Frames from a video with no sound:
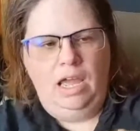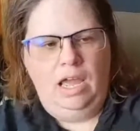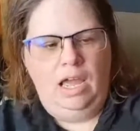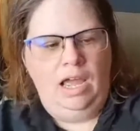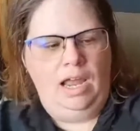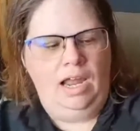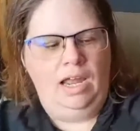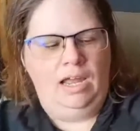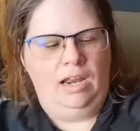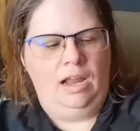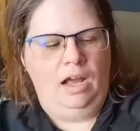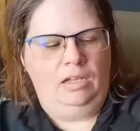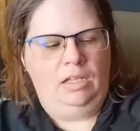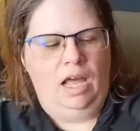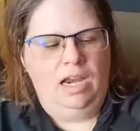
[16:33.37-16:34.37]
And a
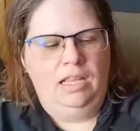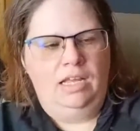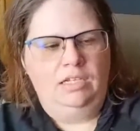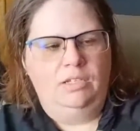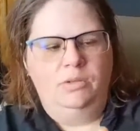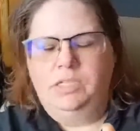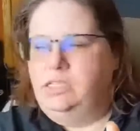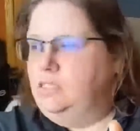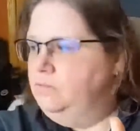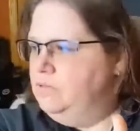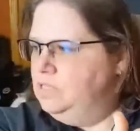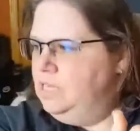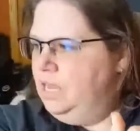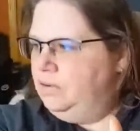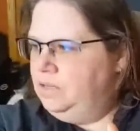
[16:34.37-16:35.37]
lot of that twist that was
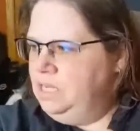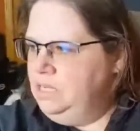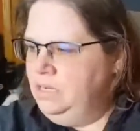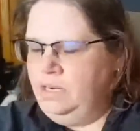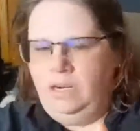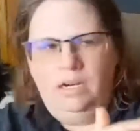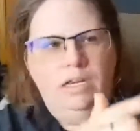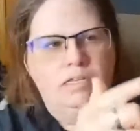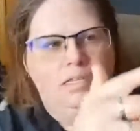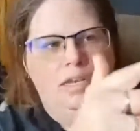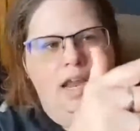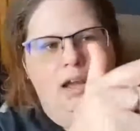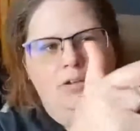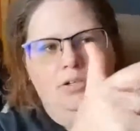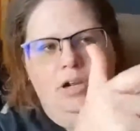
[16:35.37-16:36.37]
down here is
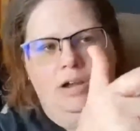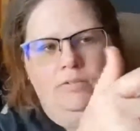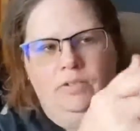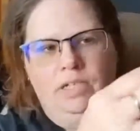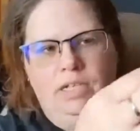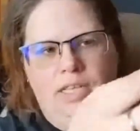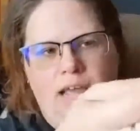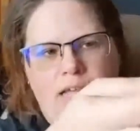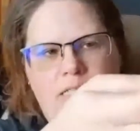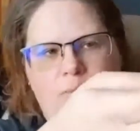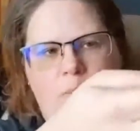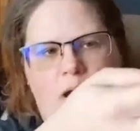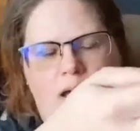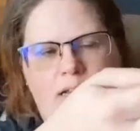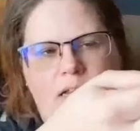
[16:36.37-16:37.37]
now traveled into that
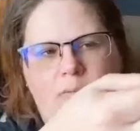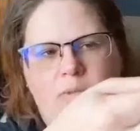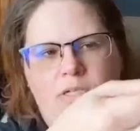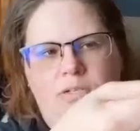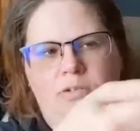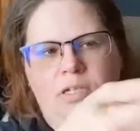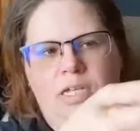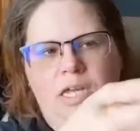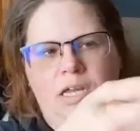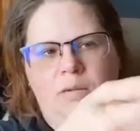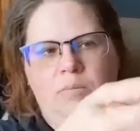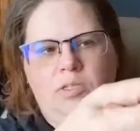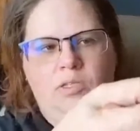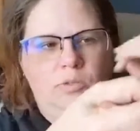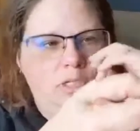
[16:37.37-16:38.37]
spot. And I'm going to do it again. I'm going
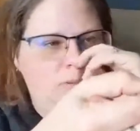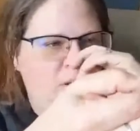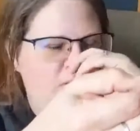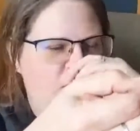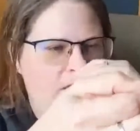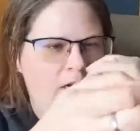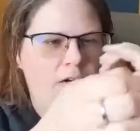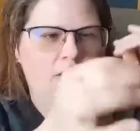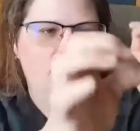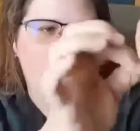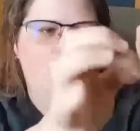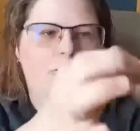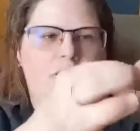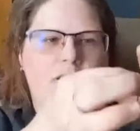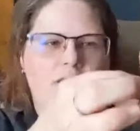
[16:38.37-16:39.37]
to switch my fingers. So
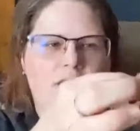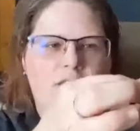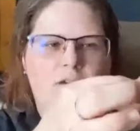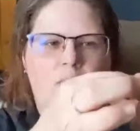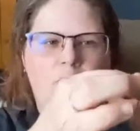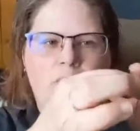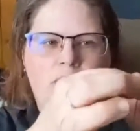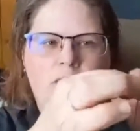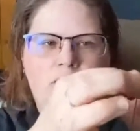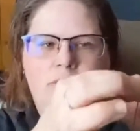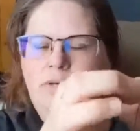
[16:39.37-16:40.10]
this is holding the twist